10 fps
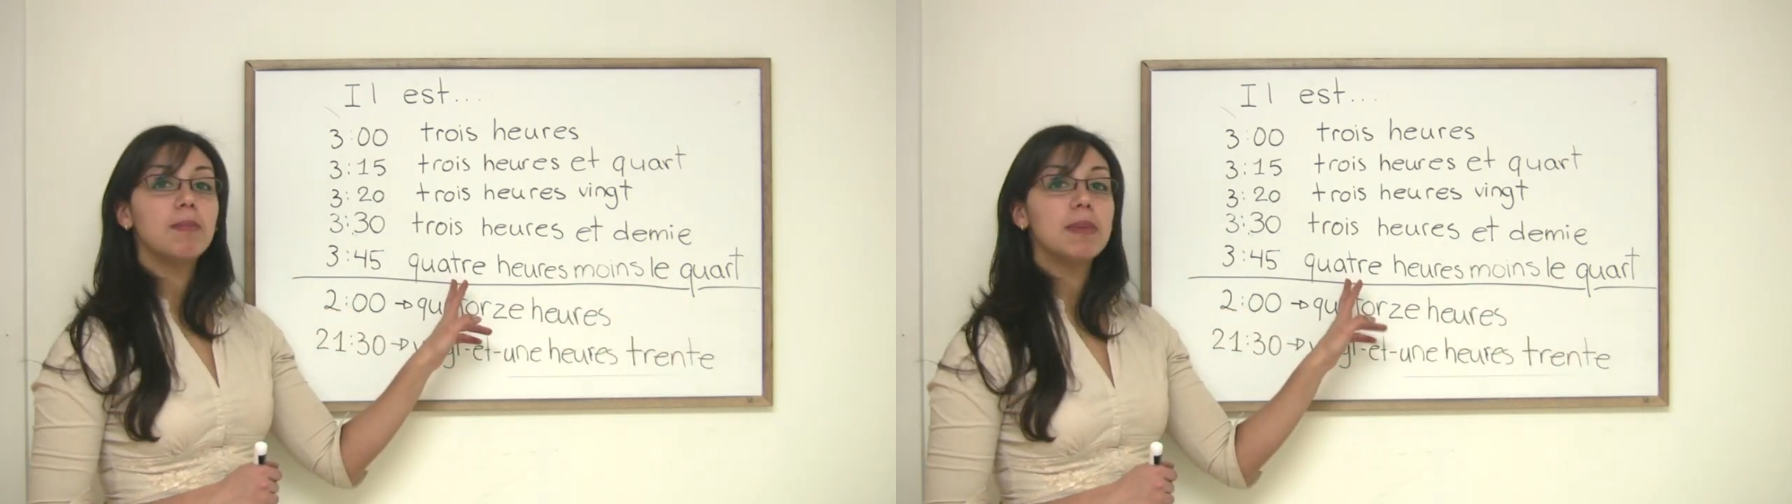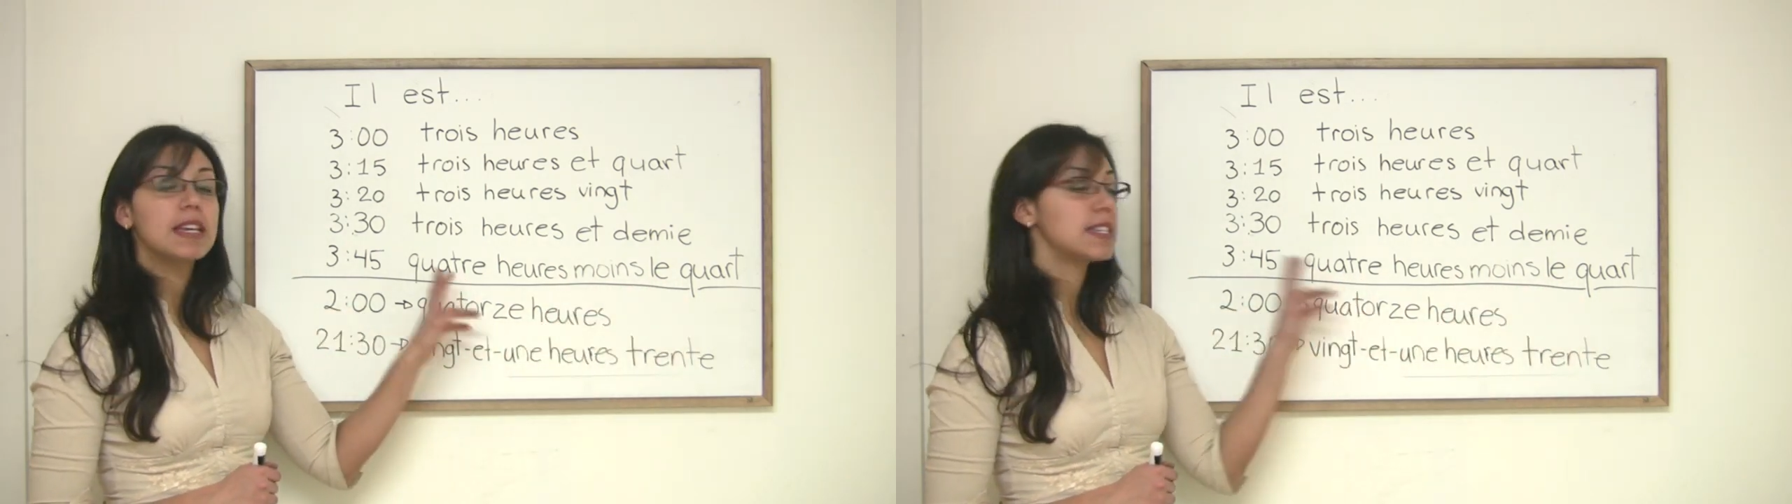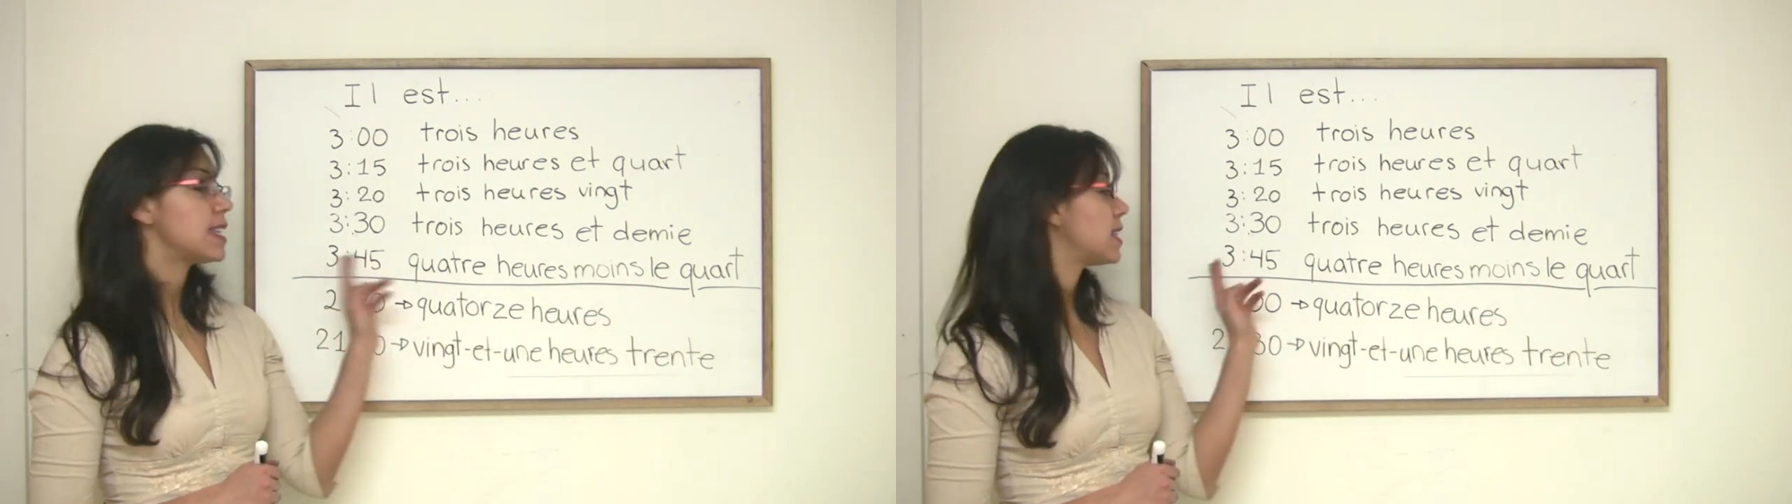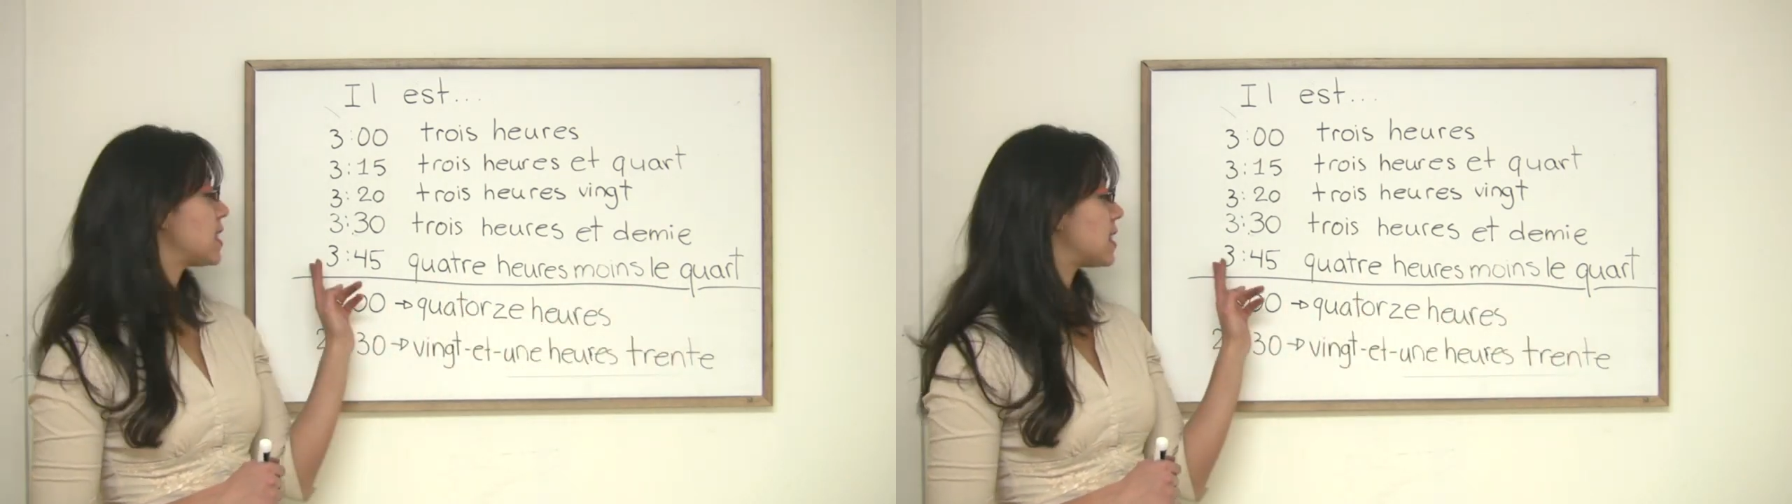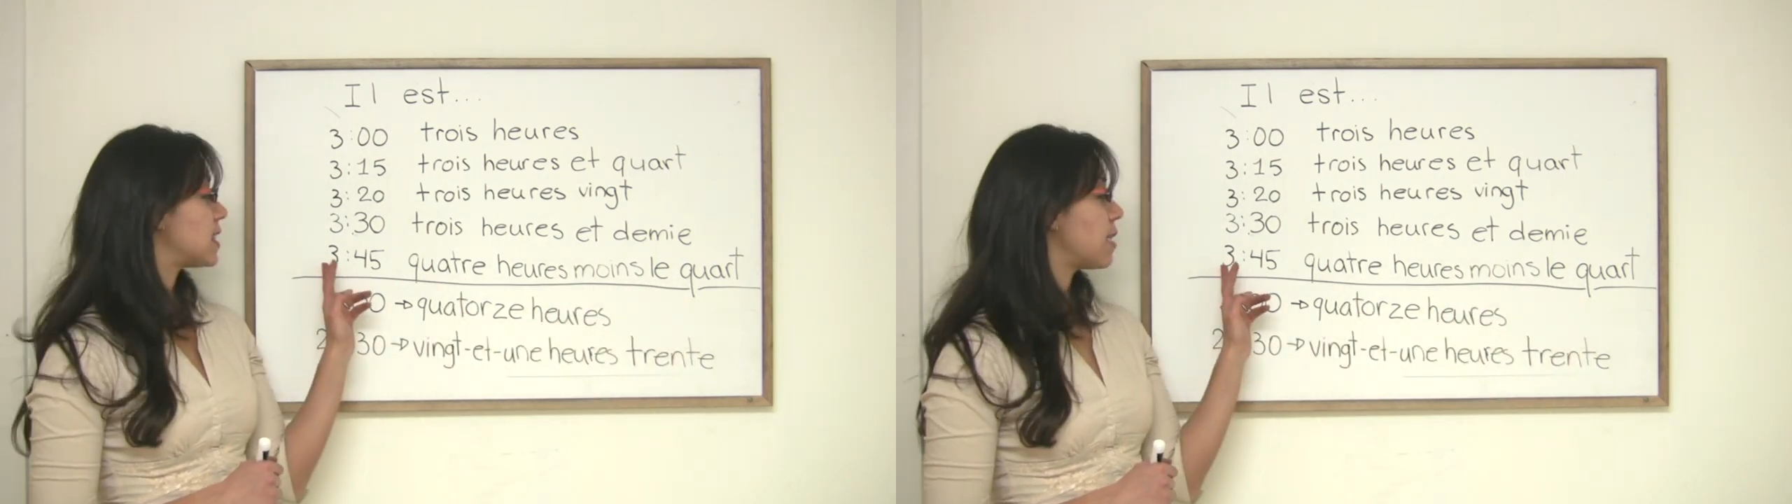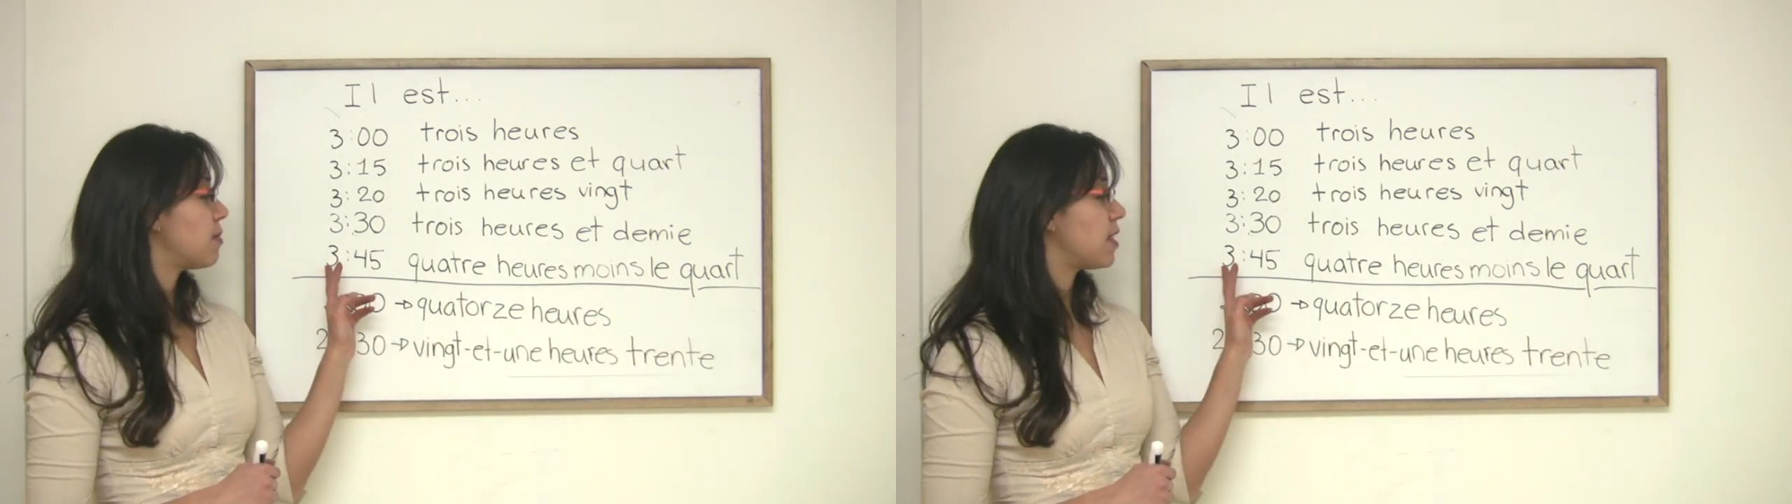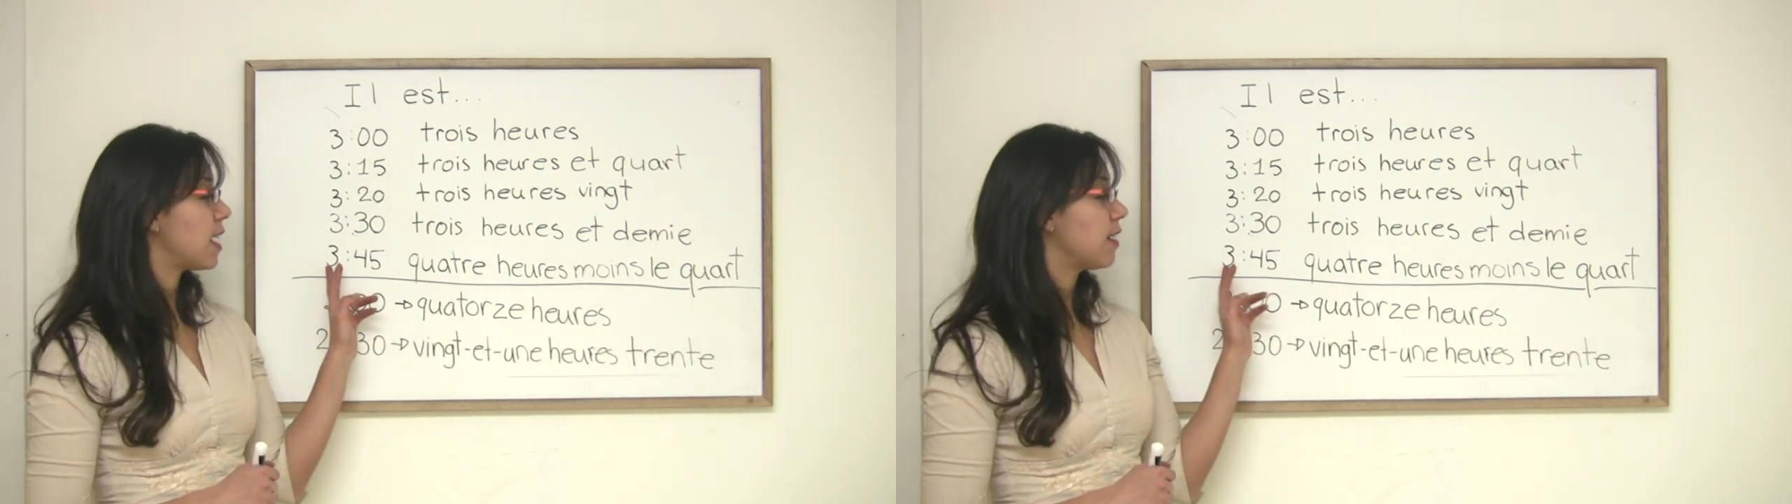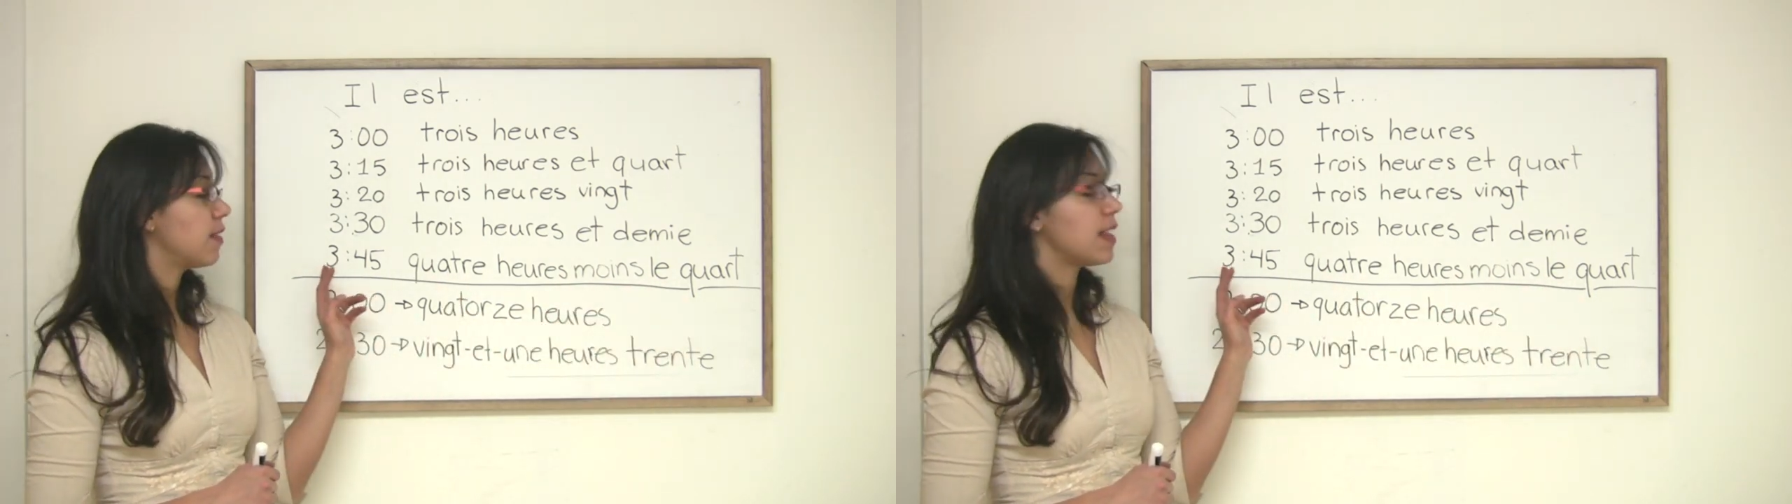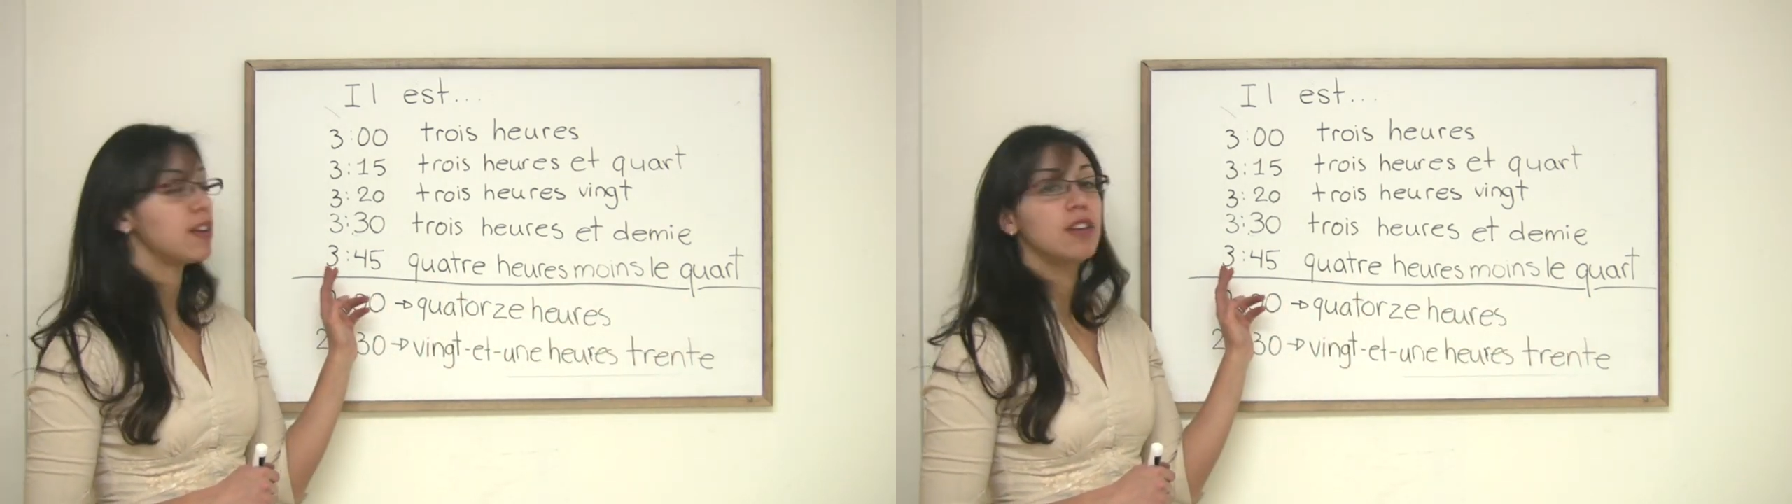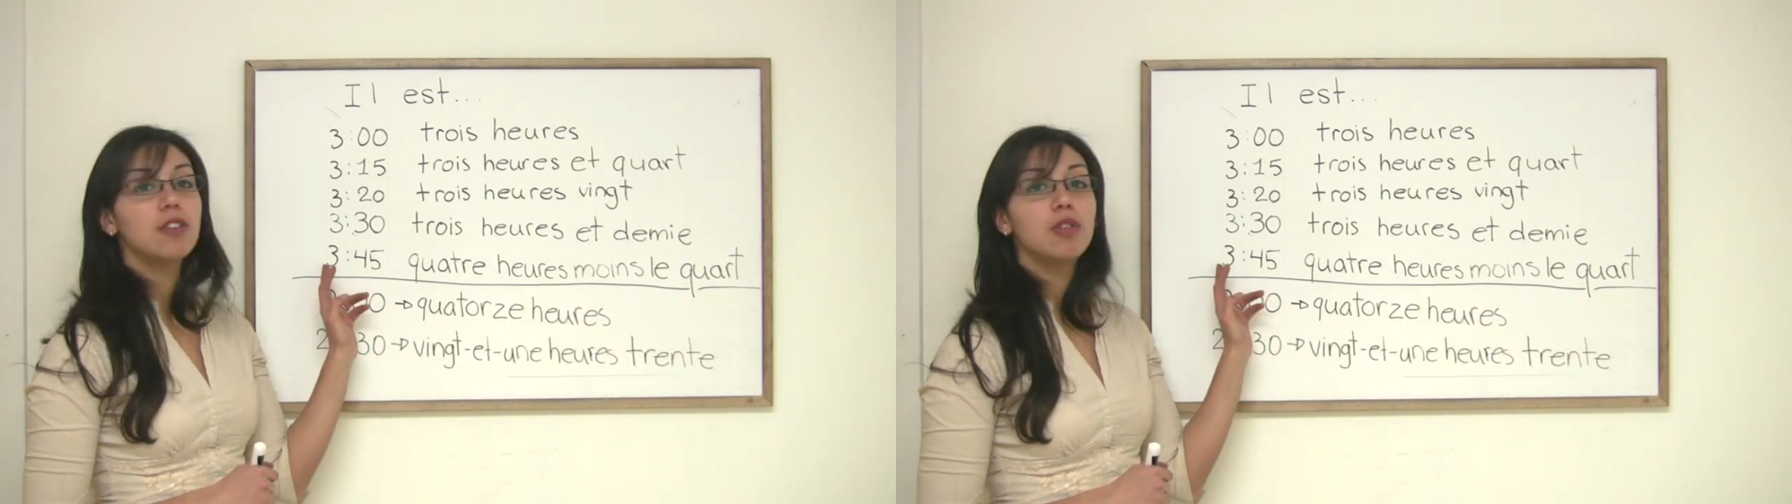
because this is the same thing than